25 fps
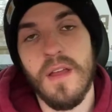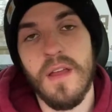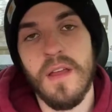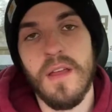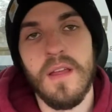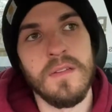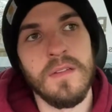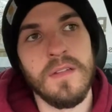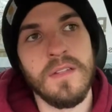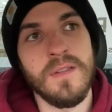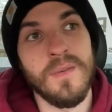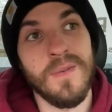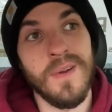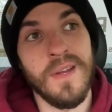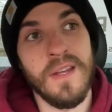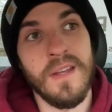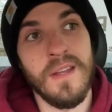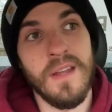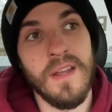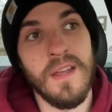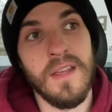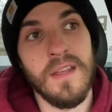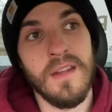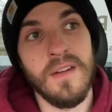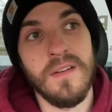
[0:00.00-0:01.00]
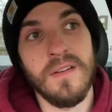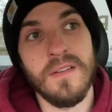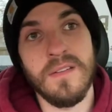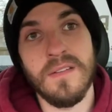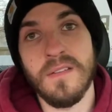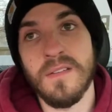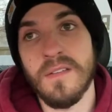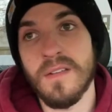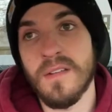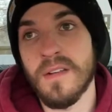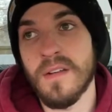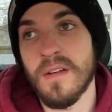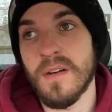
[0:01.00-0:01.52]
It's a rainy day here in
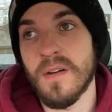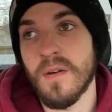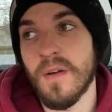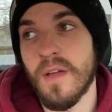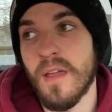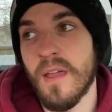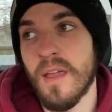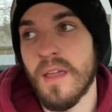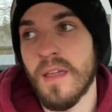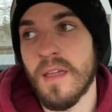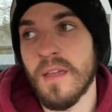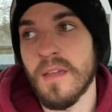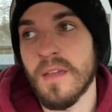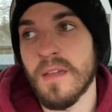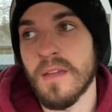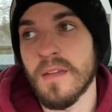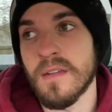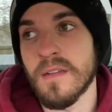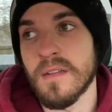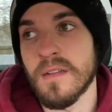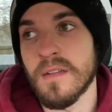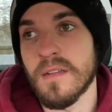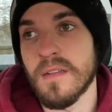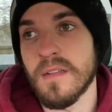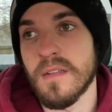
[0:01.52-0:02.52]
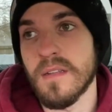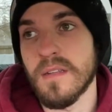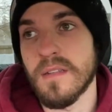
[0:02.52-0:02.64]
Toledo, and